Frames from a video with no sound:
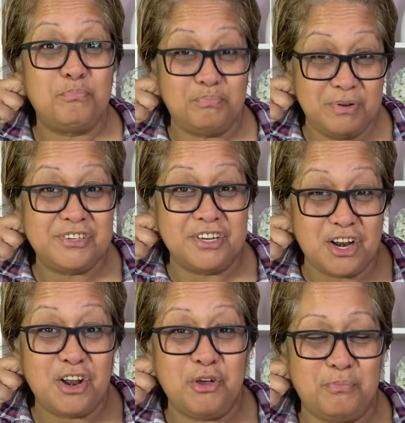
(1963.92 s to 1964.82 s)

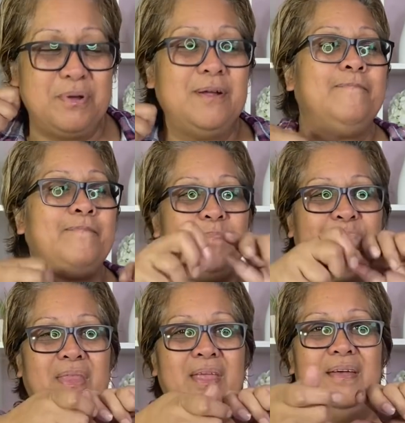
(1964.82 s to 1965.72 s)
it, loop?
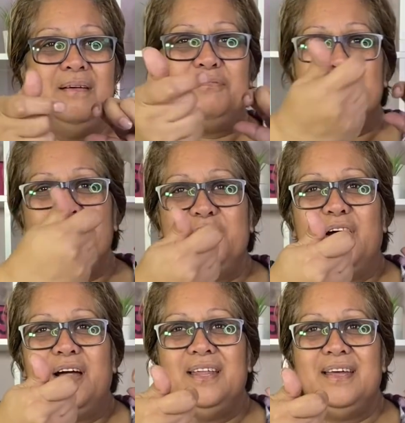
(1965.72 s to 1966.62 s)
Put it
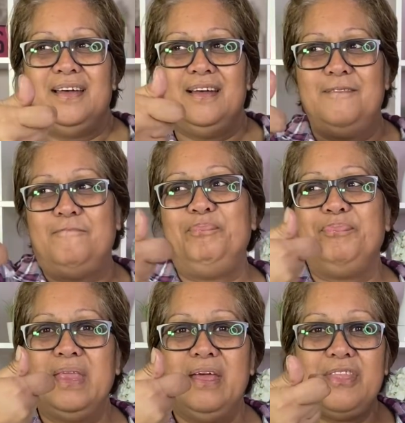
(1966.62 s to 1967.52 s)
behind the
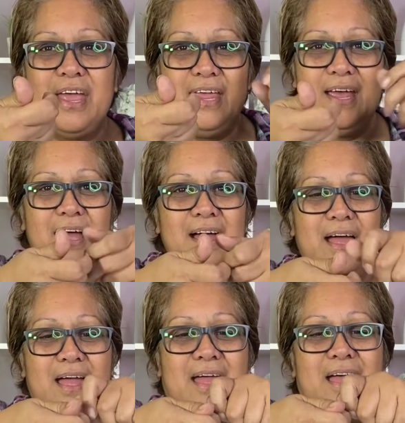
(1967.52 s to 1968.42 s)
ear,
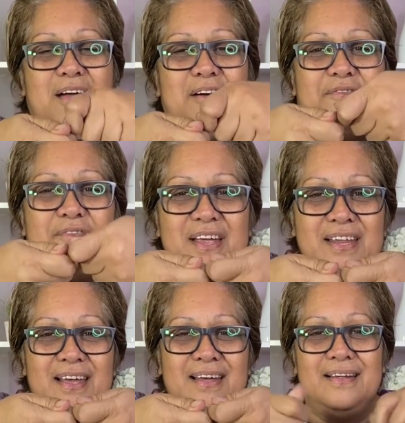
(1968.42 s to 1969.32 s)

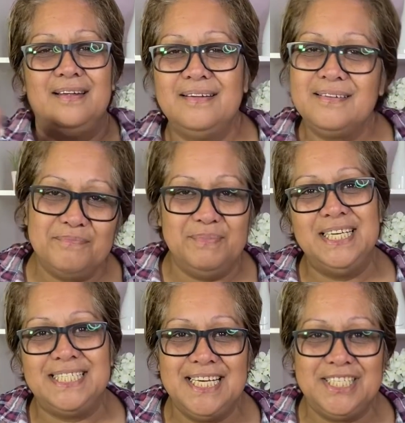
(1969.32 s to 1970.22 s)
finger. Look at me
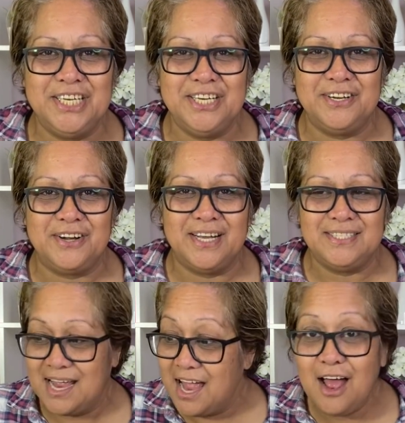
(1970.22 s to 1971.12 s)
teaching you guys.
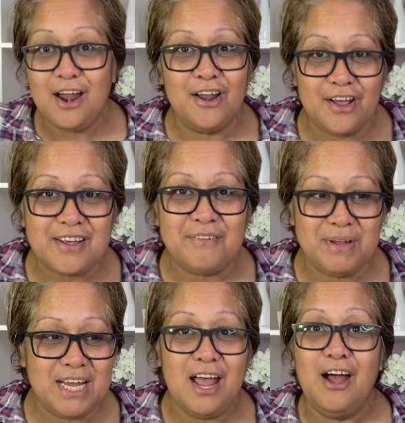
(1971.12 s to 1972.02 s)
Look at
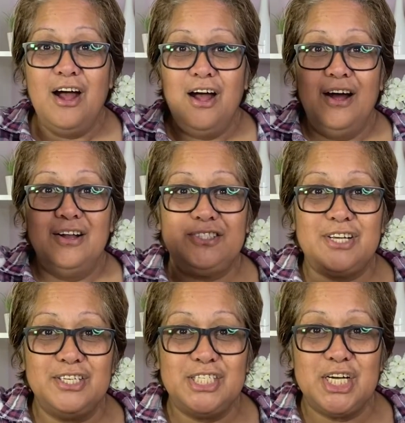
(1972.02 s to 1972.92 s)
me.
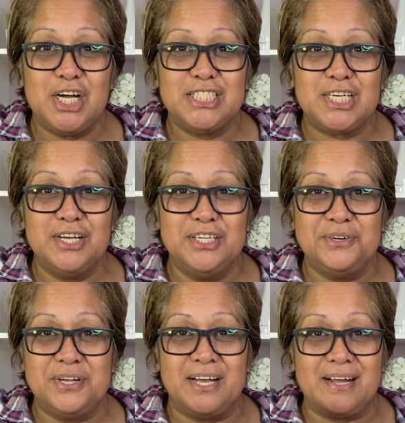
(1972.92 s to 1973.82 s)
Don't you guys go and
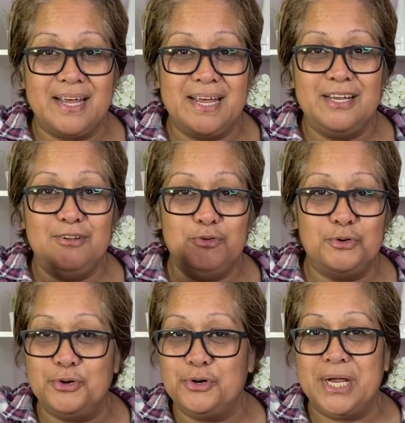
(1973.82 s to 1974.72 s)
do it, okay?
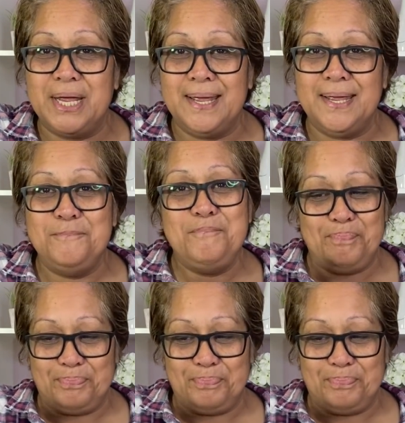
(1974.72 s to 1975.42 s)
Naughty.